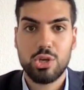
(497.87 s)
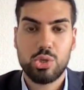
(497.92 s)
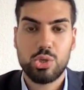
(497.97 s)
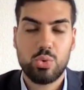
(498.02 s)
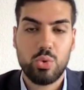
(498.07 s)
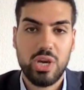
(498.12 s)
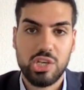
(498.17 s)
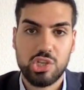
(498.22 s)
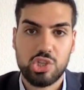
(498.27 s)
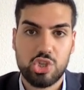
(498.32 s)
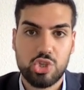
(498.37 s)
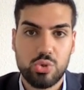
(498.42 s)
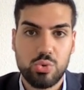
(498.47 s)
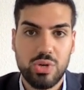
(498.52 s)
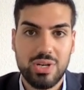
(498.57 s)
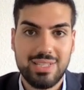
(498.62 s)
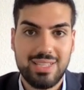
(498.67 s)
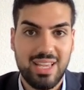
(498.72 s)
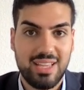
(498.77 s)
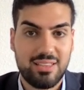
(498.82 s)
to
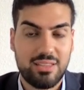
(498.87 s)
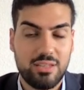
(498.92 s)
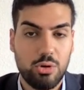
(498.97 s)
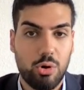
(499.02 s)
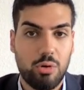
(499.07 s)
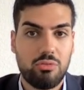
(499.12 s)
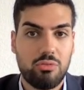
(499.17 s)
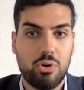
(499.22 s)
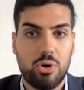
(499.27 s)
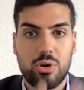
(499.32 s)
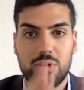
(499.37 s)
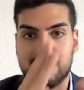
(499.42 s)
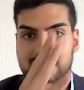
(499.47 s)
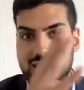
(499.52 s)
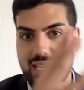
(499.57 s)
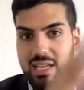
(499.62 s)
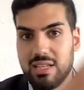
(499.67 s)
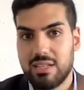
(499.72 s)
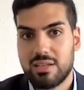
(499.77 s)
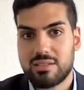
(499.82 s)
ensure that the overall
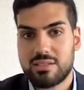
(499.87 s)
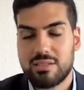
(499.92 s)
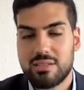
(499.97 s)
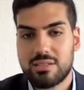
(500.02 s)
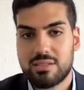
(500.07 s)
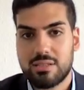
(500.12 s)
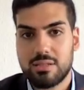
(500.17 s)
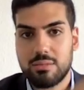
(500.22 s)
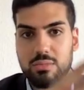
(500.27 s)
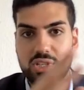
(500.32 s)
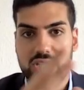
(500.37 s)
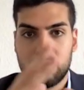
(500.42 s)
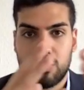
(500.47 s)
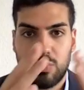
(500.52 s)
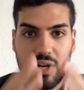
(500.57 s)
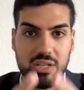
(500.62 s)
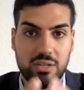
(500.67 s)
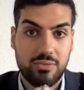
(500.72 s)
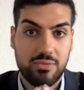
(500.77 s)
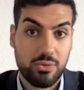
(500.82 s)
sender system is
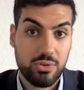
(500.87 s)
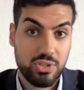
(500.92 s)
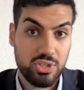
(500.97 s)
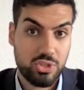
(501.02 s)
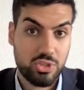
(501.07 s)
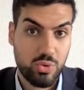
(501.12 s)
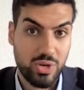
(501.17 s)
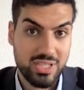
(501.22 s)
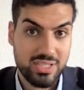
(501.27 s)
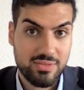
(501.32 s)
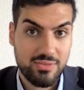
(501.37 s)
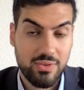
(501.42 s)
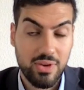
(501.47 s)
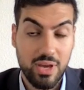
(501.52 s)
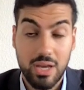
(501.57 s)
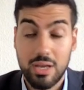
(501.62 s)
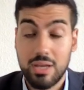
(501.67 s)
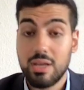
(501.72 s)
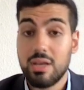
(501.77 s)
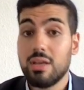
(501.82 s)
ready for the
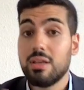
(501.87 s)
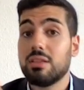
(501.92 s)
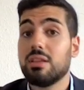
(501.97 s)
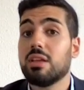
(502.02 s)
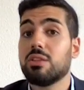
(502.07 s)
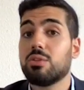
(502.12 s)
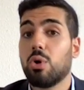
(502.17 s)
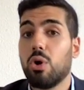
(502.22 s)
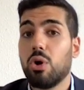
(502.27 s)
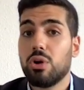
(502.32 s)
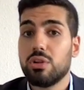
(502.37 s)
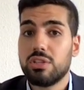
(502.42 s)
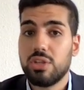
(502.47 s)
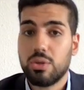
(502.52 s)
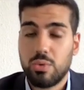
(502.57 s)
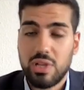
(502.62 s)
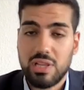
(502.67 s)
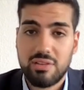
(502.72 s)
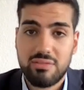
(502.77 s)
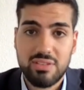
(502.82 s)
transfer, that all the
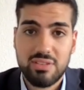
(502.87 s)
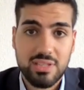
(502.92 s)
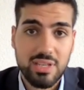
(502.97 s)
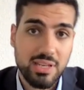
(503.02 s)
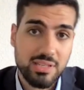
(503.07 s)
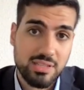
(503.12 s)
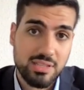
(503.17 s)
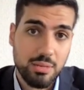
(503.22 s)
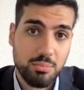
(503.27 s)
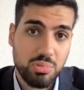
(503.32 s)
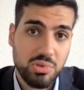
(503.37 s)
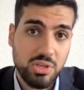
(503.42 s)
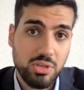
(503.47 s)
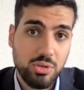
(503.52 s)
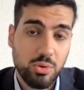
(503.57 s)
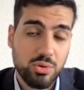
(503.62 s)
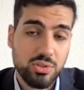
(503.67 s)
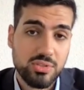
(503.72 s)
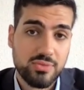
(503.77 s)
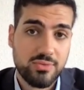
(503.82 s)
relevant SAP
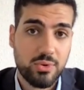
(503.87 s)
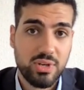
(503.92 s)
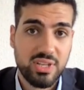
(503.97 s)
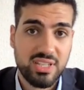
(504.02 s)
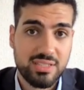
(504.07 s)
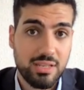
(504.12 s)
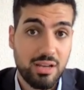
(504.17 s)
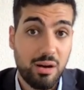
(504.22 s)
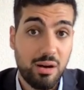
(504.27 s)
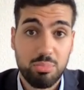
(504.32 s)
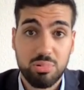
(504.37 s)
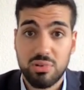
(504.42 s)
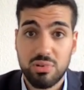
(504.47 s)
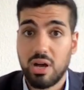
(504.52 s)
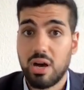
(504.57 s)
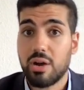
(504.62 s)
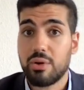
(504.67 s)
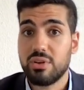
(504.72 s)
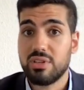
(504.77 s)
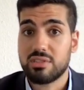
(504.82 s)
nodes, for example,
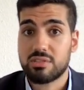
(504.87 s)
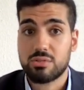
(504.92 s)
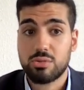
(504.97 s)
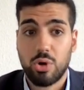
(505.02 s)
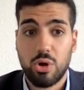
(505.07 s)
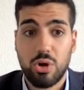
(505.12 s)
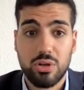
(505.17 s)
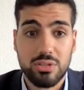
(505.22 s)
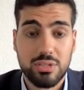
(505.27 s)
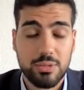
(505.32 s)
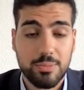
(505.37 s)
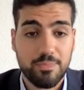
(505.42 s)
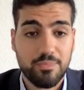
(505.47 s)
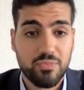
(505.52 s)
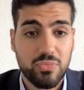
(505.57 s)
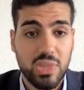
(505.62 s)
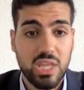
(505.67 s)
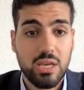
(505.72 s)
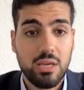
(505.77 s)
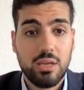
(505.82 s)
are installed.
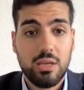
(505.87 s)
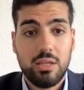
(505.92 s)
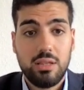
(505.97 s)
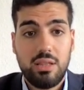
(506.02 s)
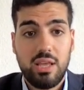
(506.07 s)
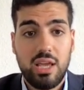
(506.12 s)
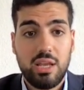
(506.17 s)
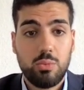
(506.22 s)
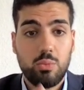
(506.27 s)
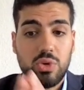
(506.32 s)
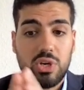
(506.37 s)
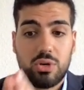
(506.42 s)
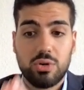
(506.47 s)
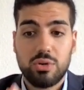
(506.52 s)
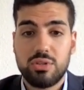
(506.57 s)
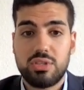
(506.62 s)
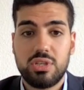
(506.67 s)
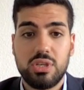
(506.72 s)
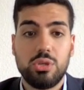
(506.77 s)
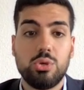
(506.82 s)
Then we
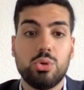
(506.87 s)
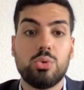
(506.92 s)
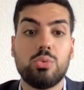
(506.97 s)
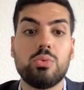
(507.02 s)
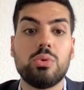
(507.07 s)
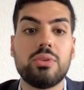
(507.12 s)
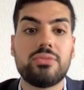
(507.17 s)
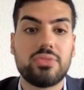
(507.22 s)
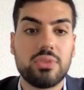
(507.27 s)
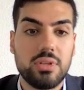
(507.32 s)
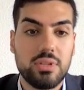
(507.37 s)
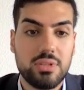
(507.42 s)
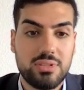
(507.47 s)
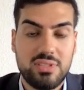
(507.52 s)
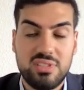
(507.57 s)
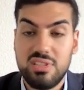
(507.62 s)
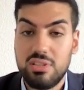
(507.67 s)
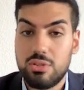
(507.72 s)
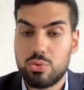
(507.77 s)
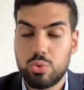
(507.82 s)
continue within
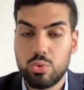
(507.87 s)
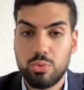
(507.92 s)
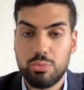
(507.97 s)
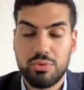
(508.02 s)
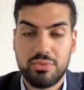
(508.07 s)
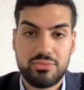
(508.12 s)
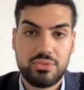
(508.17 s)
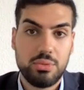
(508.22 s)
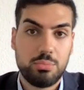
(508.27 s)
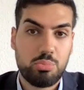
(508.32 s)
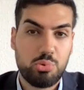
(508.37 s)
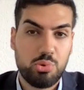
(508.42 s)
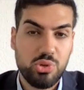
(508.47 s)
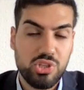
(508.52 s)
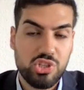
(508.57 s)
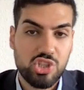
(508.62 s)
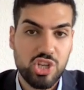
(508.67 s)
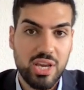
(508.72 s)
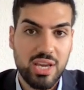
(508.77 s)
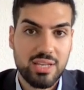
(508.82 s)
T2 with the
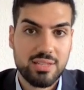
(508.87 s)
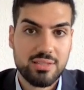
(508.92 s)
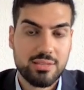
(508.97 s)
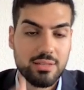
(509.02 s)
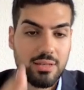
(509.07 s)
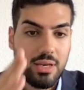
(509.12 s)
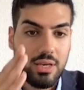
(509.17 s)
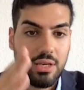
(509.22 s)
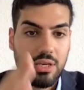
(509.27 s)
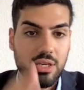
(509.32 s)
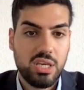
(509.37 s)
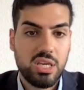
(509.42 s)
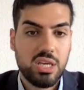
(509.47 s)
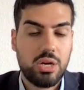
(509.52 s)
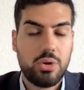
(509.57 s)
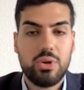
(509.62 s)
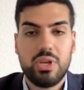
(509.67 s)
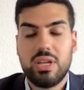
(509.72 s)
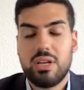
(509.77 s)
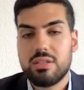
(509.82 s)
pre-checks.
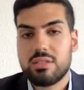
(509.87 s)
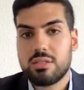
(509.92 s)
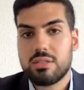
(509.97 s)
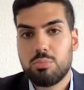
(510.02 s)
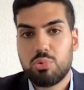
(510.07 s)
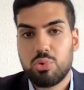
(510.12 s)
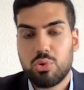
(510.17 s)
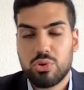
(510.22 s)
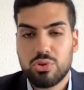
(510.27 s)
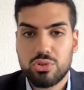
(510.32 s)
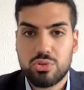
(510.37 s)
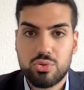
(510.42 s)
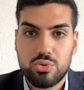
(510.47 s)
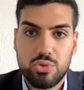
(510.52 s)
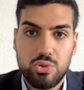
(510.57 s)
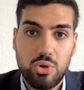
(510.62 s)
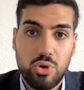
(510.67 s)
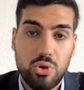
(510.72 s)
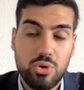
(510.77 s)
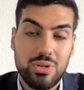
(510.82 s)
Here it is important to
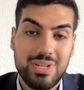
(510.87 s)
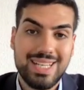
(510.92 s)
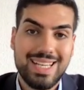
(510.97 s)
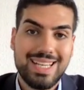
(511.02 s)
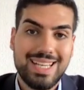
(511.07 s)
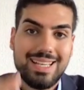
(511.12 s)
know